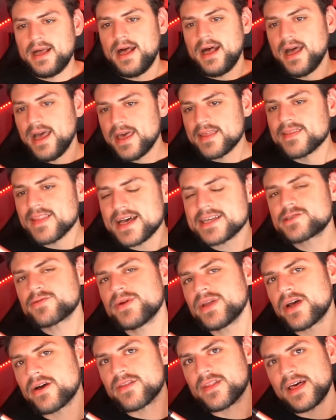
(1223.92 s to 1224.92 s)
Unless we
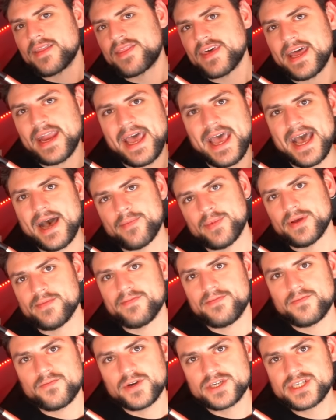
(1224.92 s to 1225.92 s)
don't let that happen,
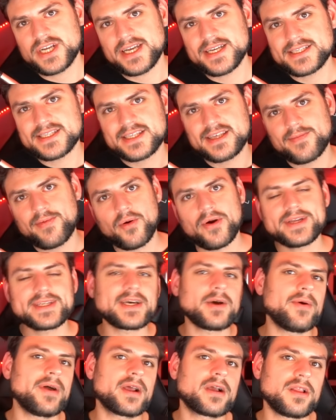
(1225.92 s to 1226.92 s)
which is the point I
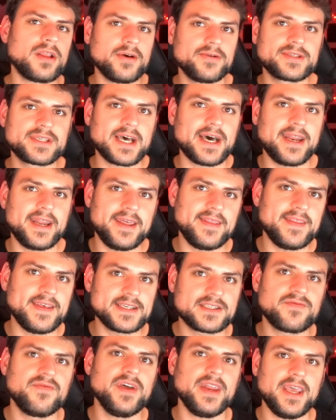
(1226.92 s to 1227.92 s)
want to close on in
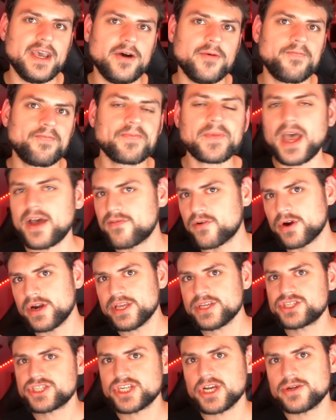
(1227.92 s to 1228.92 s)
this video. I've already
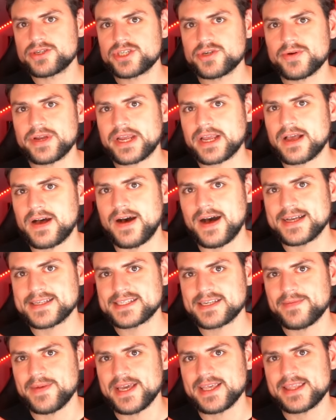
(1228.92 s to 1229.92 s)
showed you what it costs
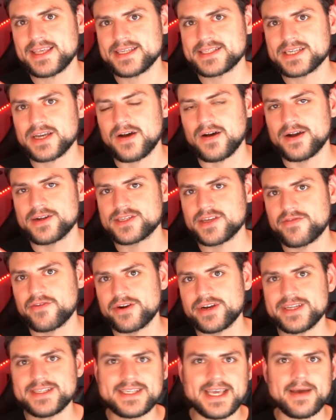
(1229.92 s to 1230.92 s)
to make these cards. I've
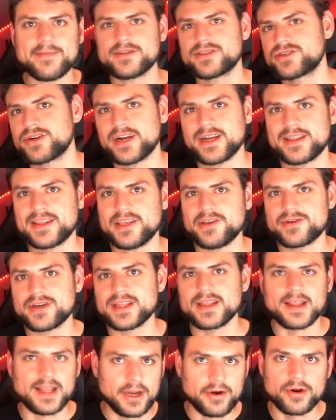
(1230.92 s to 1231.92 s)
already demonstrated that you can
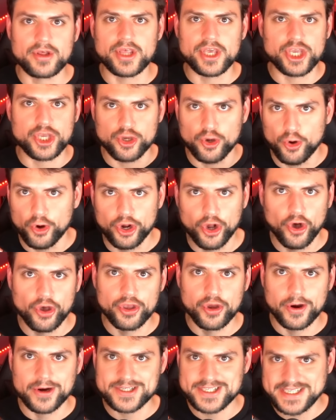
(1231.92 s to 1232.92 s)
literally Google
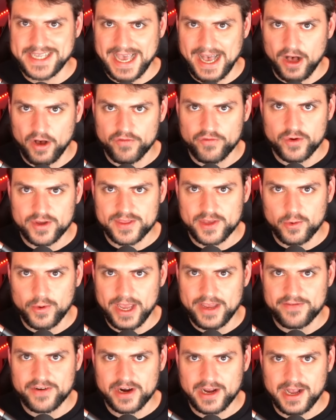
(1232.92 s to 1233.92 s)
yourself what the
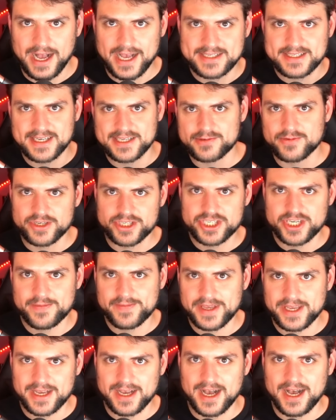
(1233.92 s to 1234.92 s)
wafer cost is, what
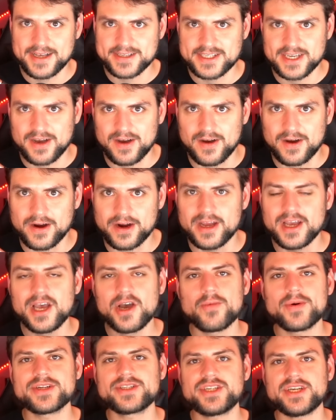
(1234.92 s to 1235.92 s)
shipping costs are,
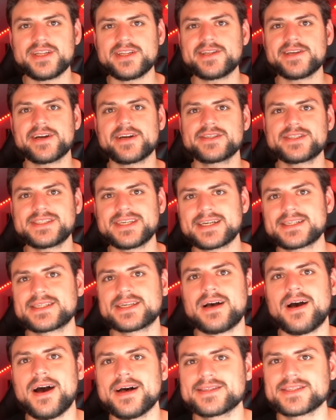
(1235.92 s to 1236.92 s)
what GDDR6
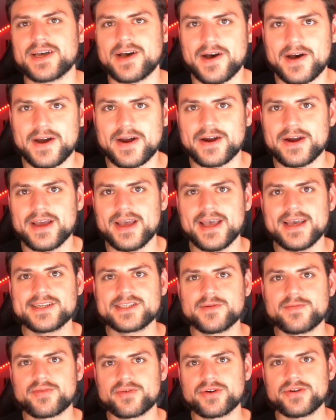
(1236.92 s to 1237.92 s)
costs are,
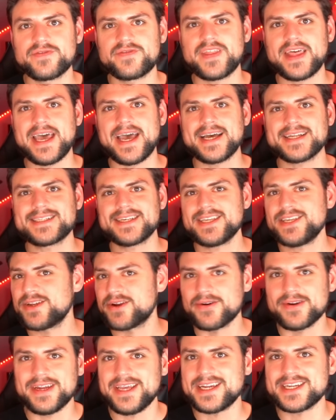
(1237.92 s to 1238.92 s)
to prove that you
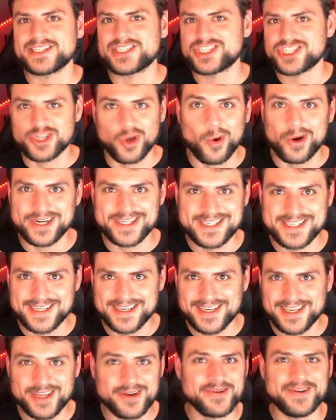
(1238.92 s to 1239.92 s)
don't need a source.
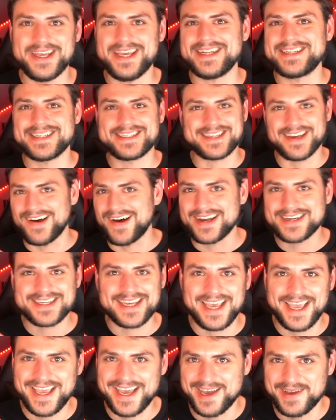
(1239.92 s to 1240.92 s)
You don't need to talk to
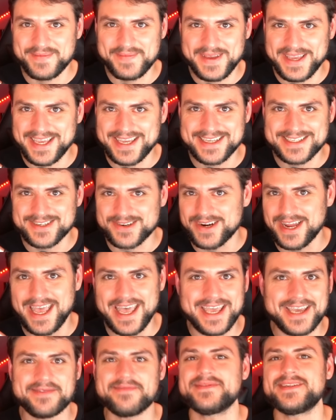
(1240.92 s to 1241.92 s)
AIBs or
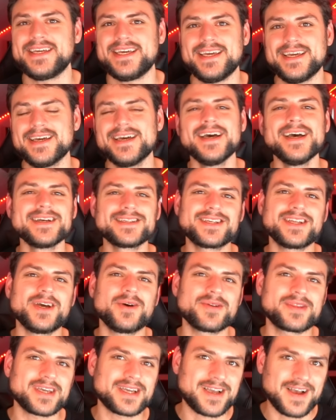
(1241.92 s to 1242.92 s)
AMD to know
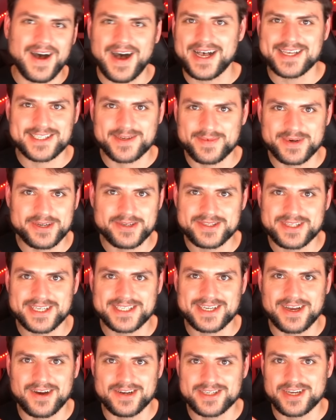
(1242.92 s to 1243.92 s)
what the cost to produce these
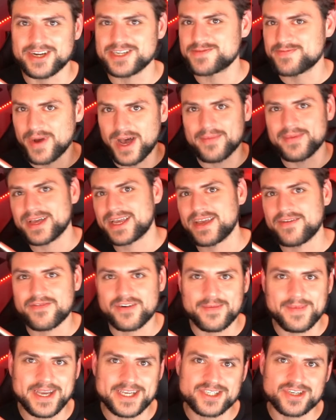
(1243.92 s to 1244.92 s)
cards are. It's public
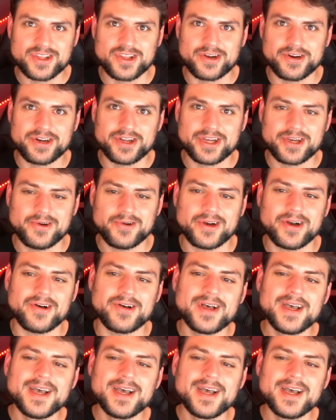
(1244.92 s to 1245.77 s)
information, learn to Google.